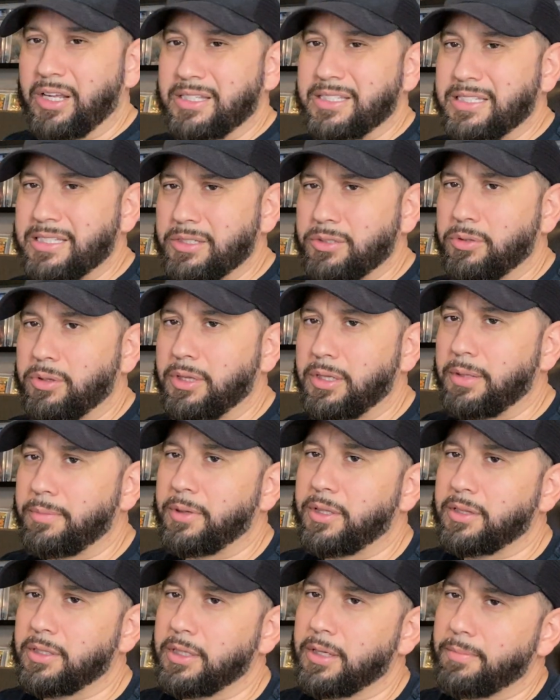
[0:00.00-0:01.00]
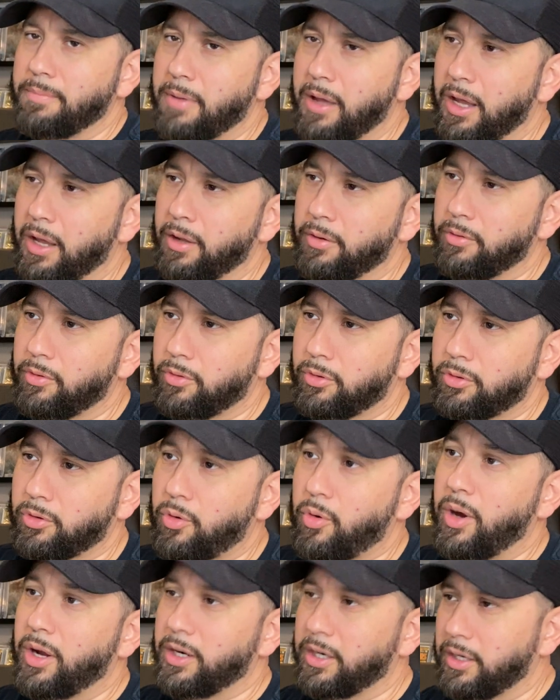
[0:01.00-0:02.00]
to limit the amount or
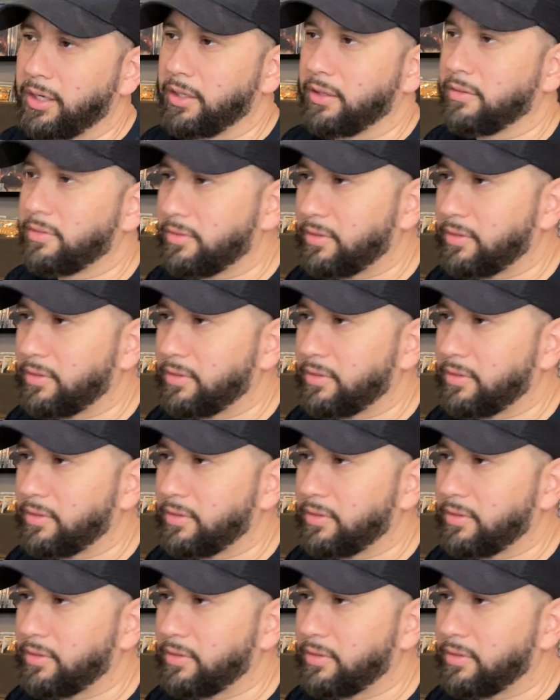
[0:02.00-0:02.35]
quantities